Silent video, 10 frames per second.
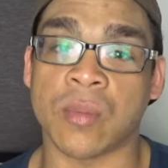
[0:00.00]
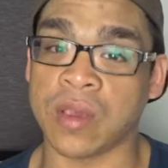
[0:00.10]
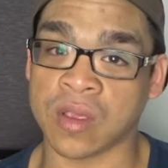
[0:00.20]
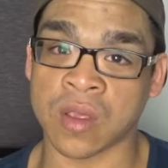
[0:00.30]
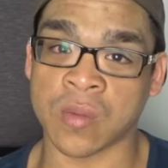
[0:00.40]
the
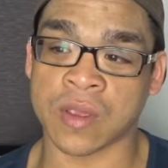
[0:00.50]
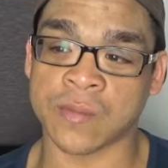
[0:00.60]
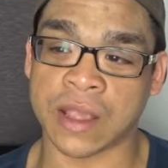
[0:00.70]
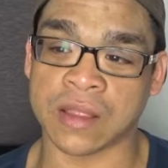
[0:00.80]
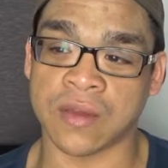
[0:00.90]
business
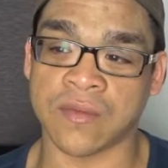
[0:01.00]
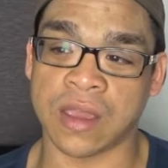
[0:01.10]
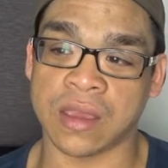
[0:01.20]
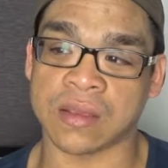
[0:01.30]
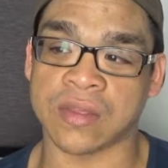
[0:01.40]
perspective
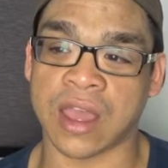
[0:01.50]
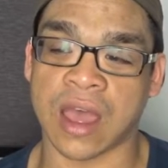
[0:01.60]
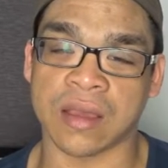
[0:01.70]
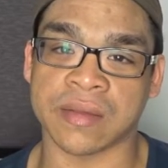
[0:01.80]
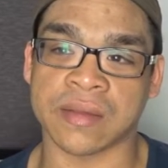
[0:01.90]
is there
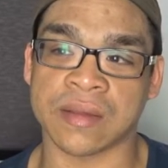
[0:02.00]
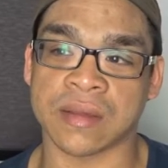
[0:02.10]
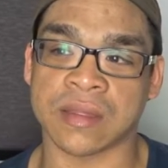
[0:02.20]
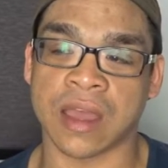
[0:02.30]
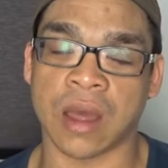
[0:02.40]
are,
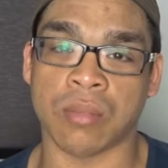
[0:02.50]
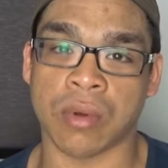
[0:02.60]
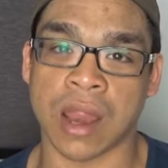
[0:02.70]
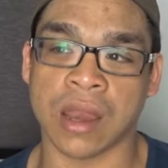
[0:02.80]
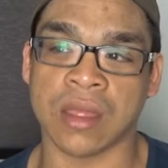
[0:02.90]
there are
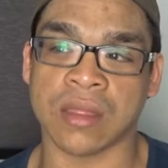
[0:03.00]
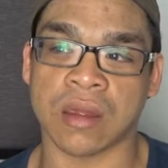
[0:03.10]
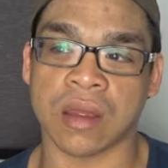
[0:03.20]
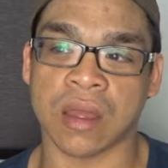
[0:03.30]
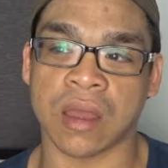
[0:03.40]
branding and
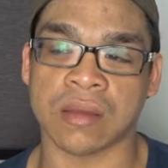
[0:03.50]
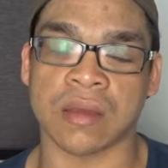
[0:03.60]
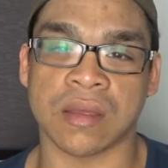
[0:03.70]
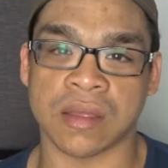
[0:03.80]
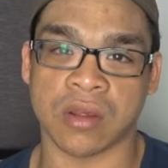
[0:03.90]
there are
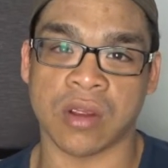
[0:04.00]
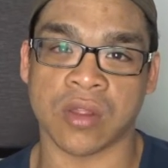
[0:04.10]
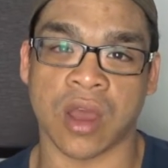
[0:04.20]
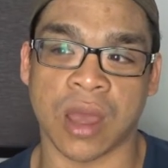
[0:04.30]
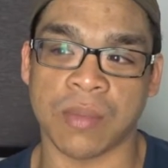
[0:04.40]
uh,
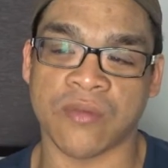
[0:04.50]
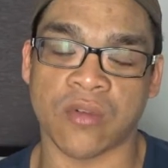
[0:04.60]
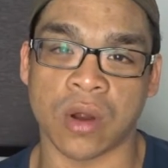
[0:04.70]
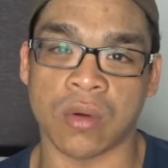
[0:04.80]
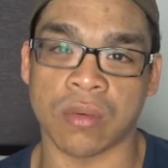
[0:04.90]
stereotypes
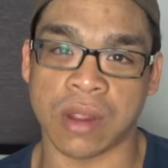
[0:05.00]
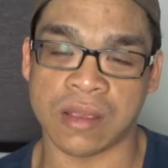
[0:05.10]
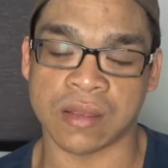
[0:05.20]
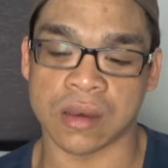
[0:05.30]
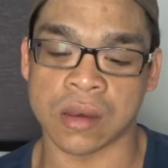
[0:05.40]
for a
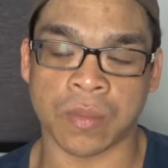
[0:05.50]
reason.